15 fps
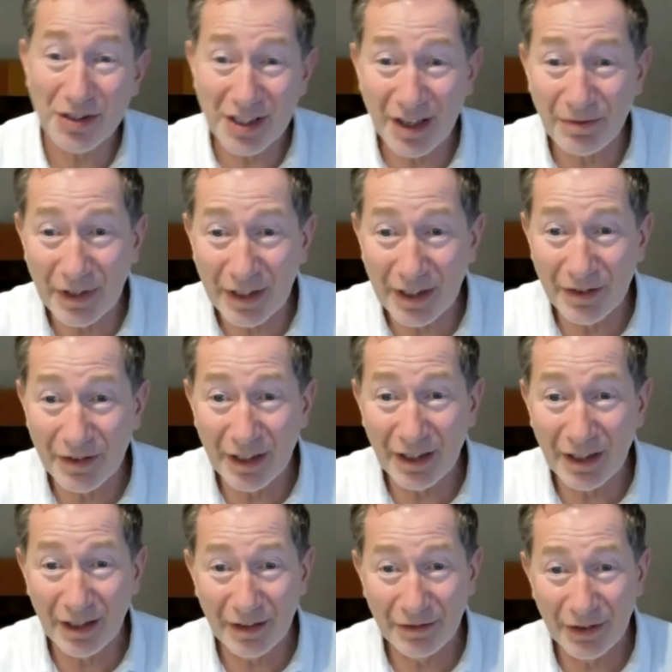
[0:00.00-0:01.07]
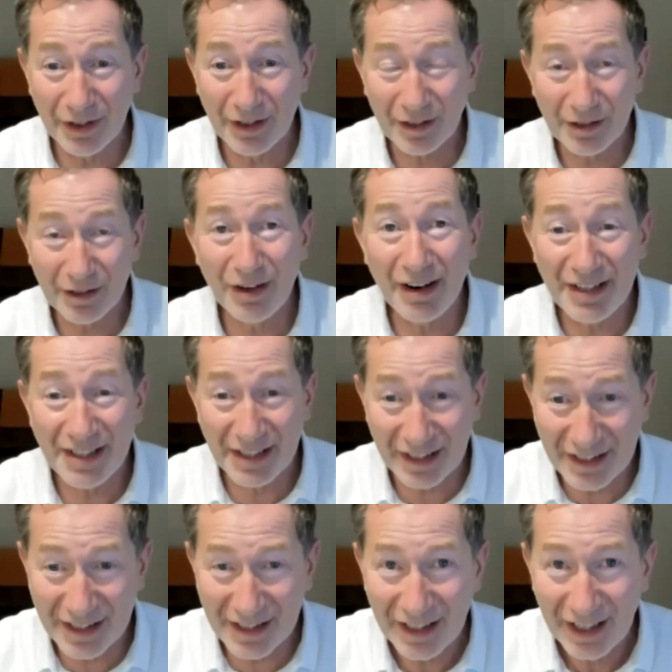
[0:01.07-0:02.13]
something of a
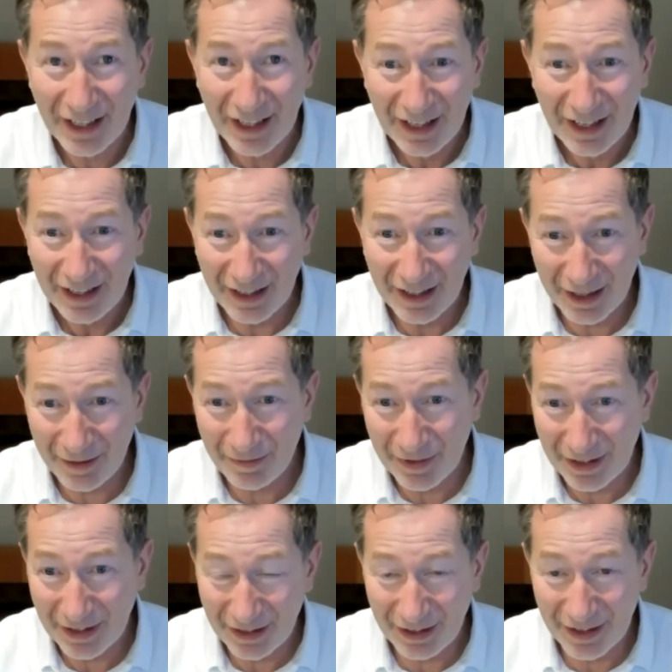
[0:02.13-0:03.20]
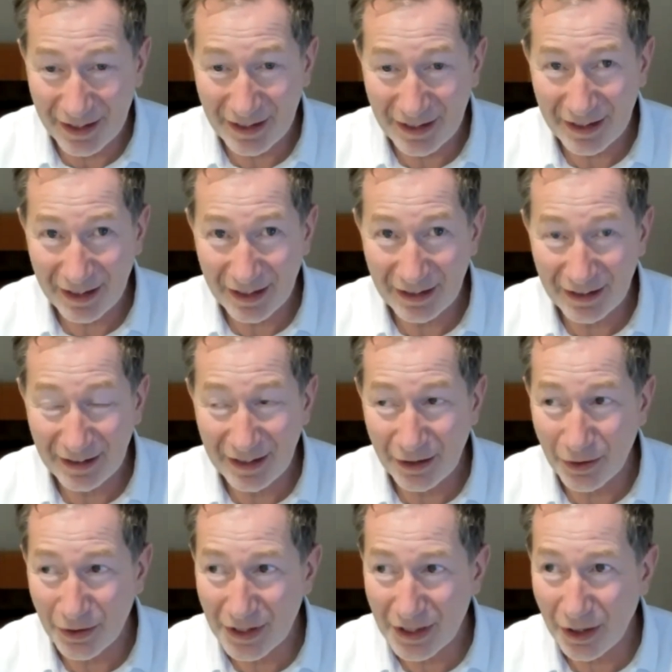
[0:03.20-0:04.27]
crisis in the last
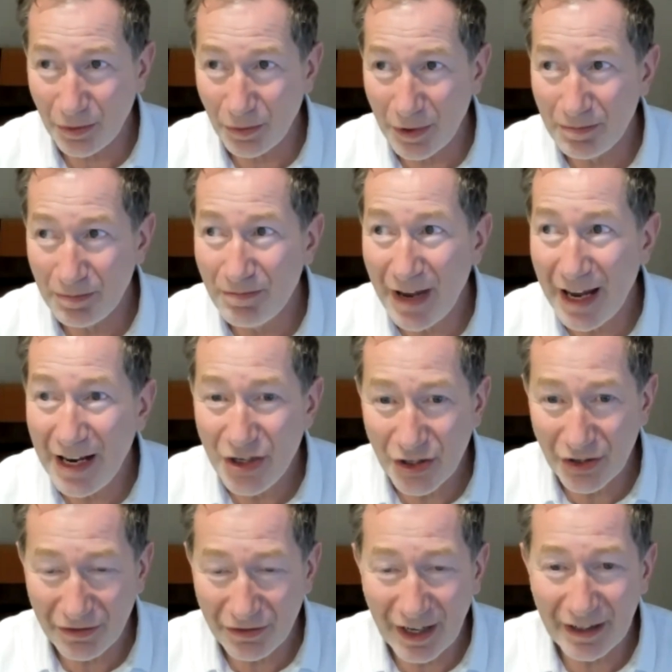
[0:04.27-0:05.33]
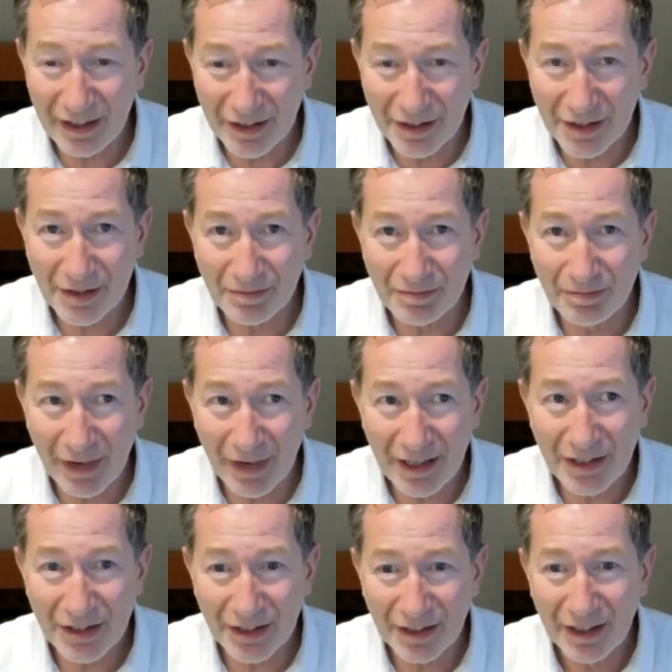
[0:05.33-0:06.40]
year or so, with major failures of
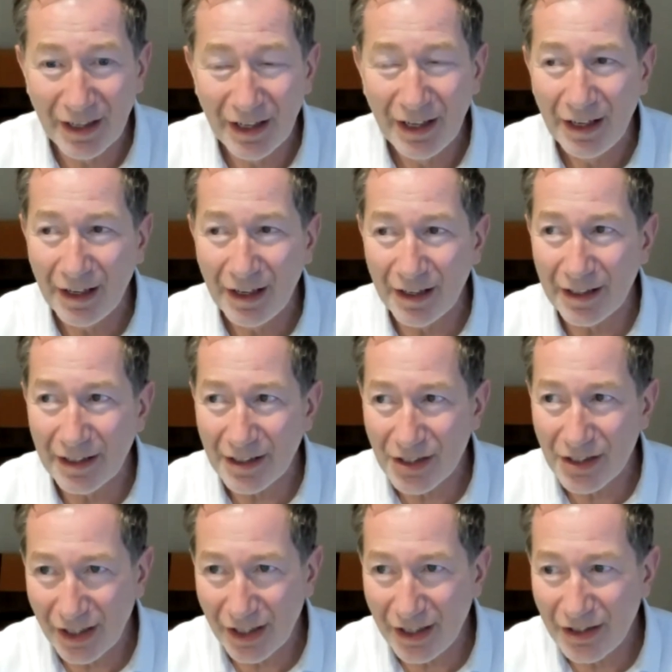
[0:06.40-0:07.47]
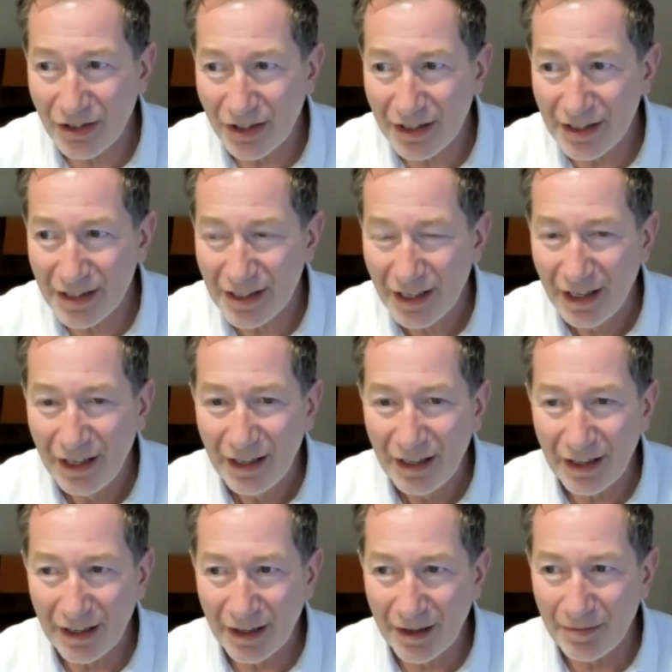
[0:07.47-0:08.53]
major exchanges,
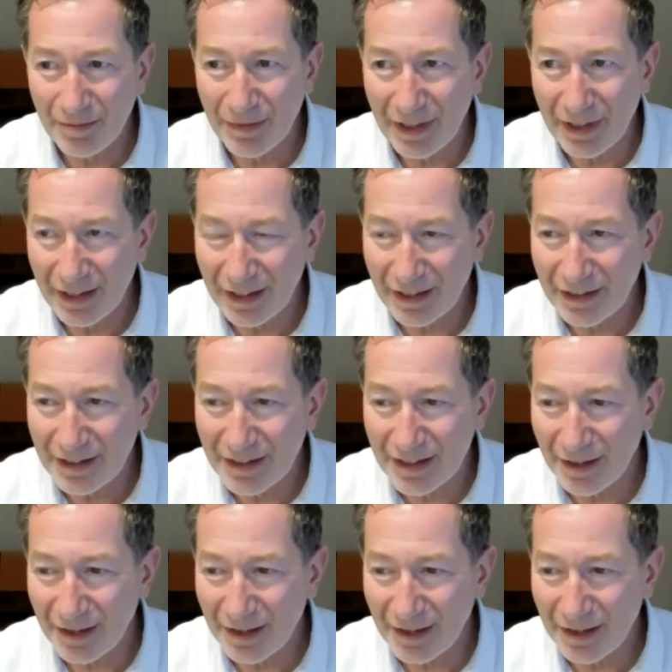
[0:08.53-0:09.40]
and